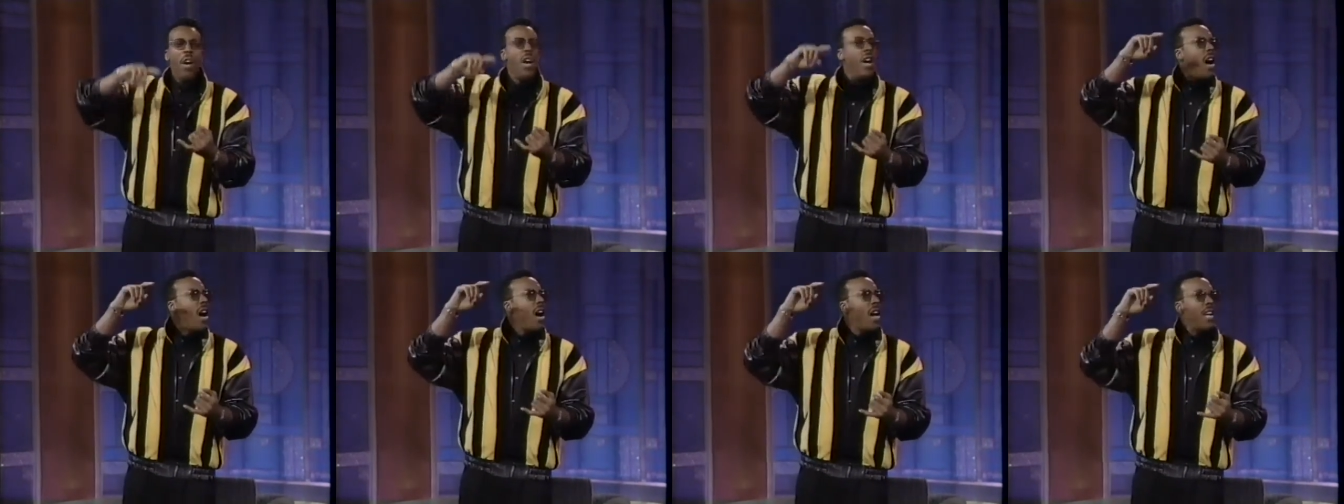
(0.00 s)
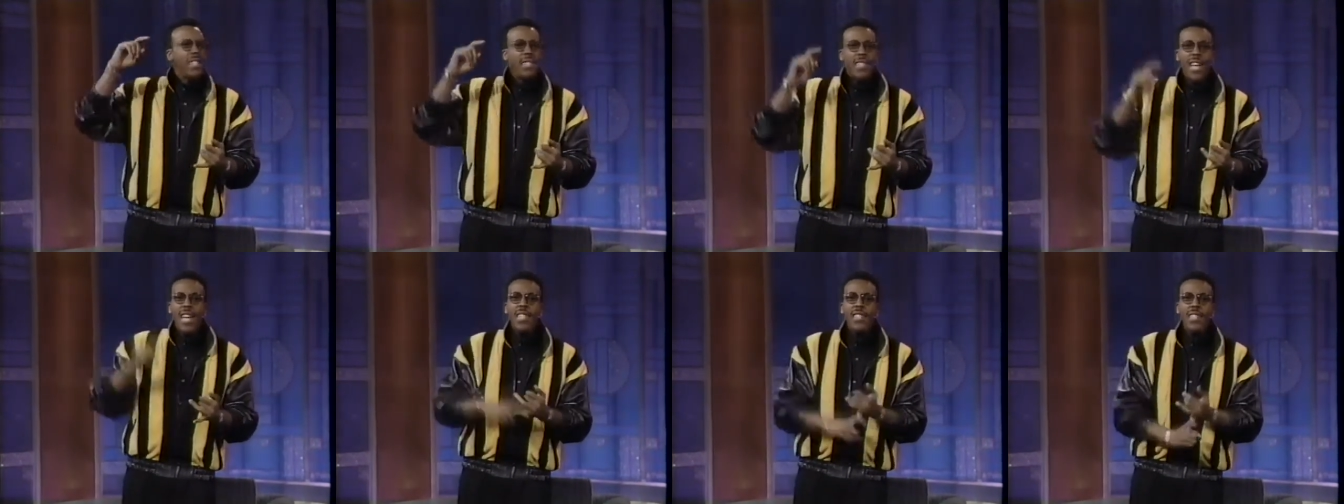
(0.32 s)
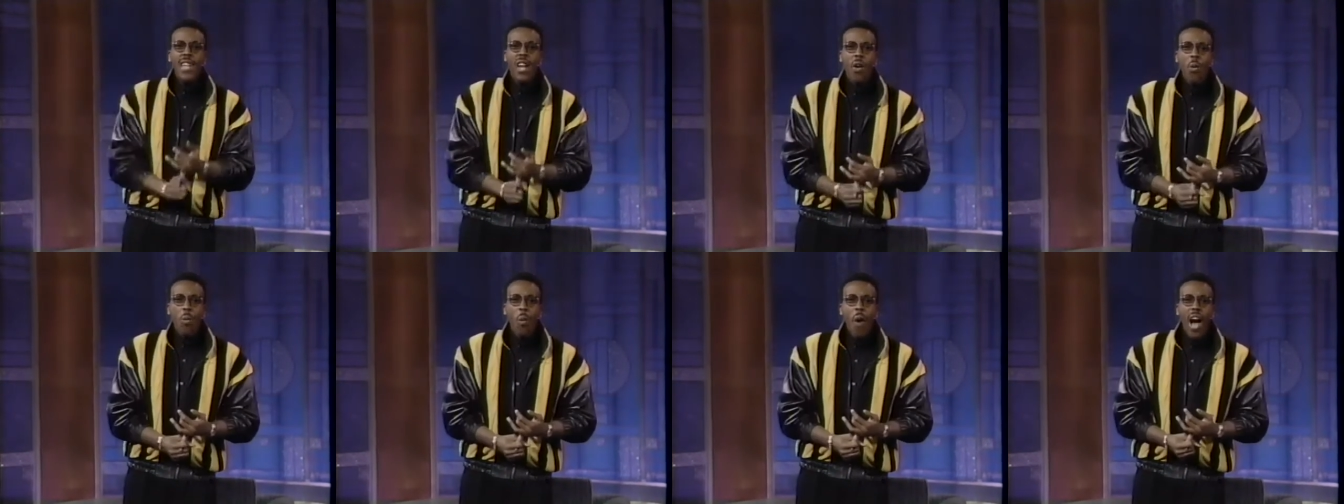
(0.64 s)
Uh,
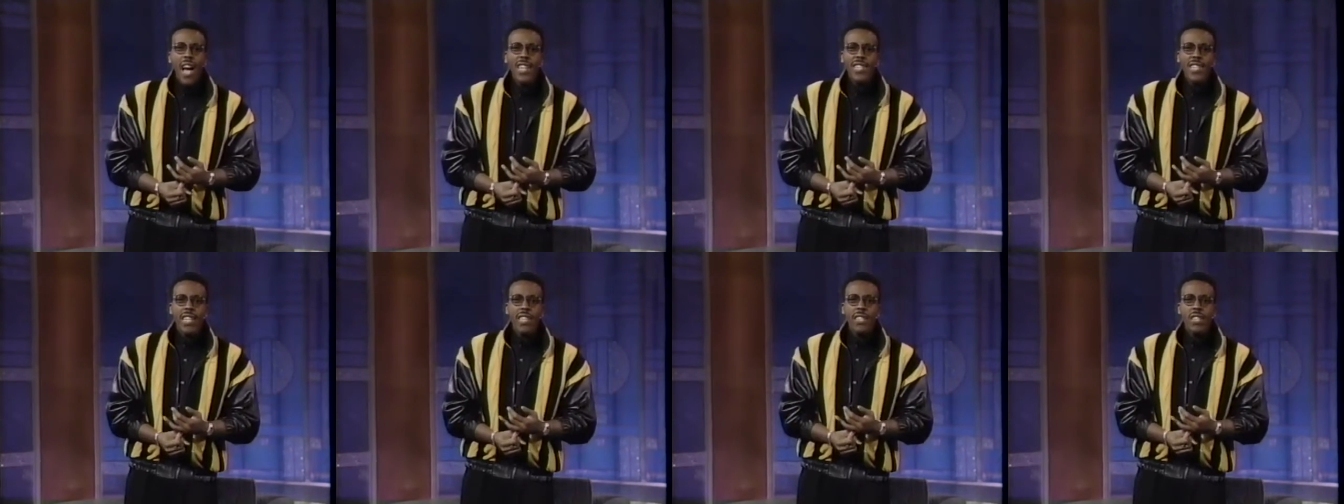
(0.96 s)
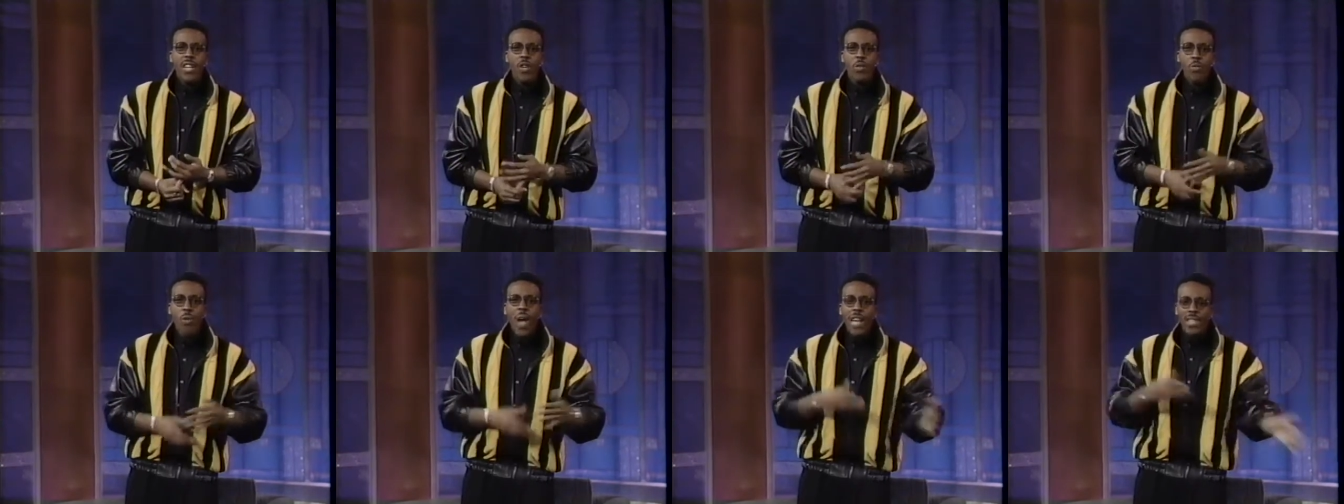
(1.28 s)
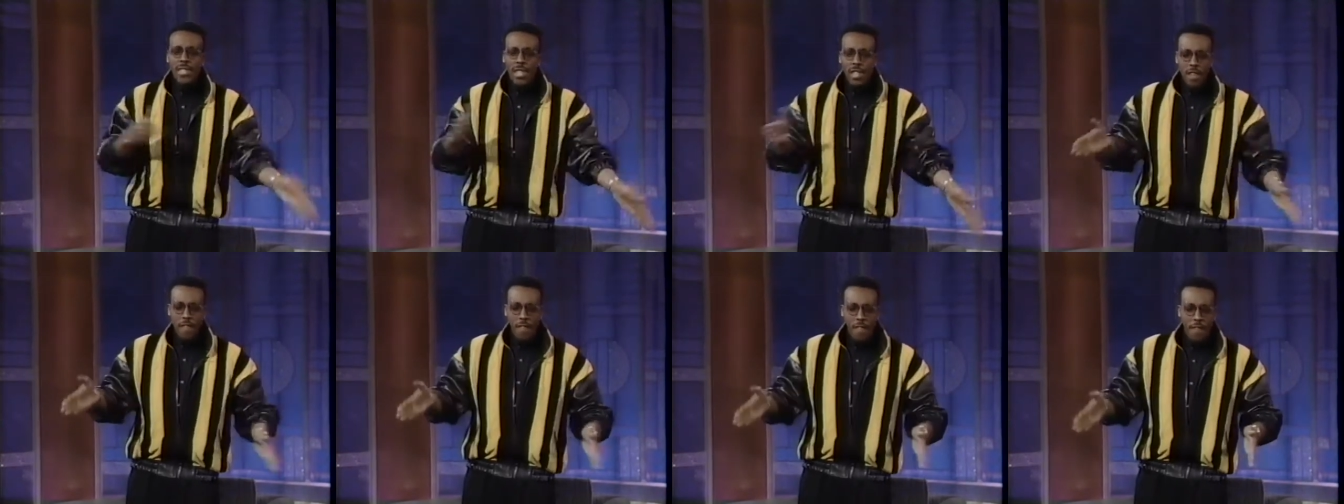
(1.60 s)
Denzel Washington,
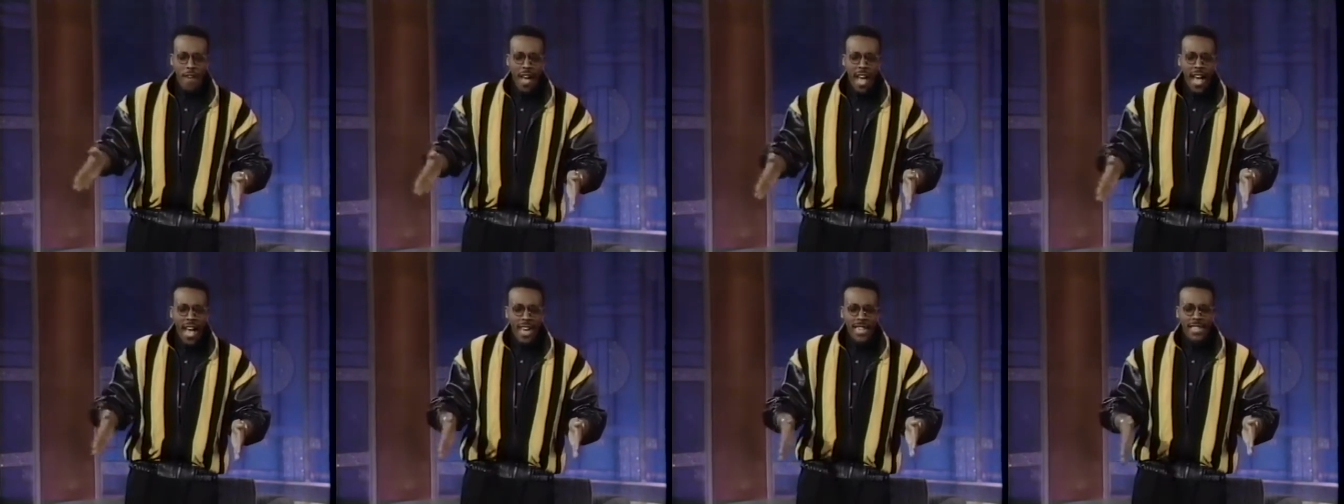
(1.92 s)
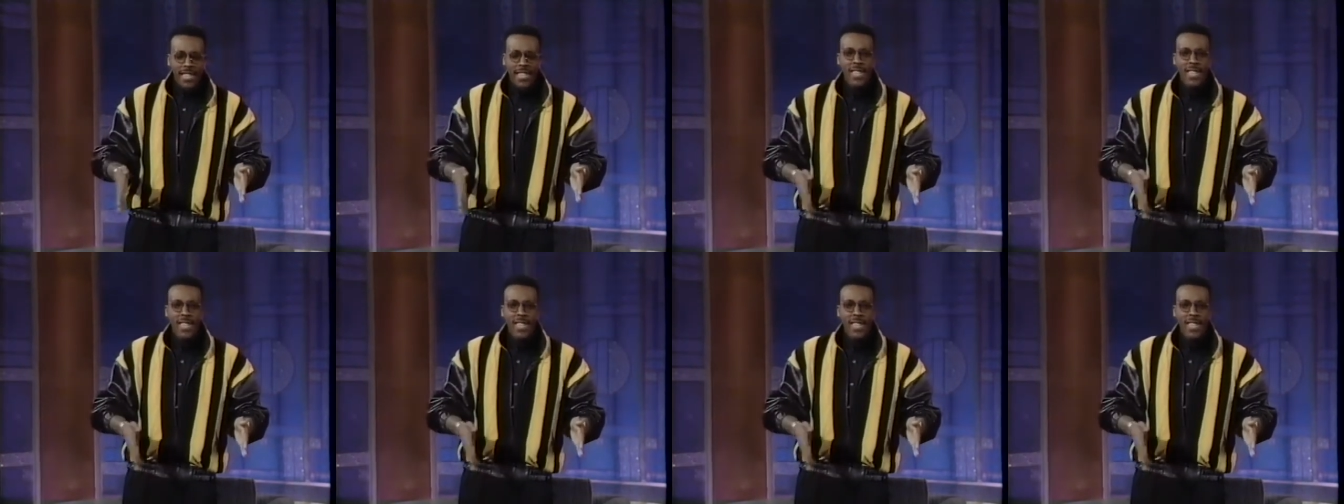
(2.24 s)
Wreckx-N-Effect,